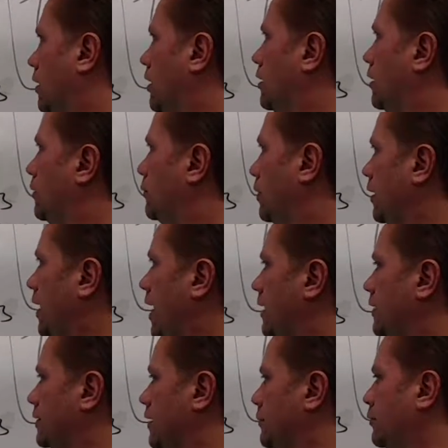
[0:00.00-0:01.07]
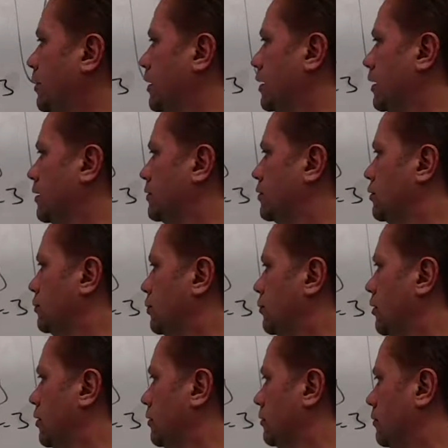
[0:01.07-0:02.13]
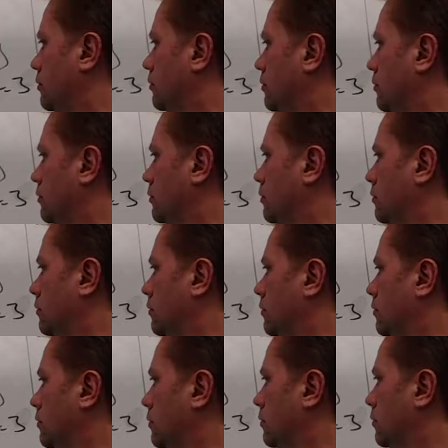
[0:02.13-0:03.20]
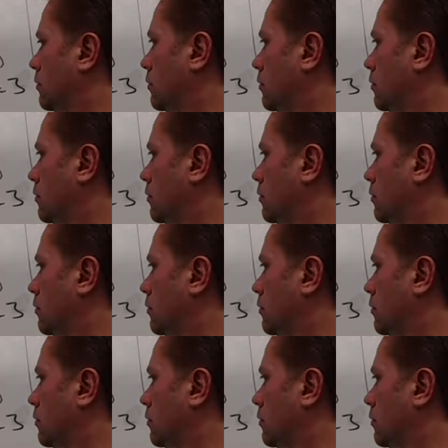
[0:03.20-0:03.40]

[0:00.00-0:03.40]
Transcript: And then when you add these up, what are you getting? 2.038.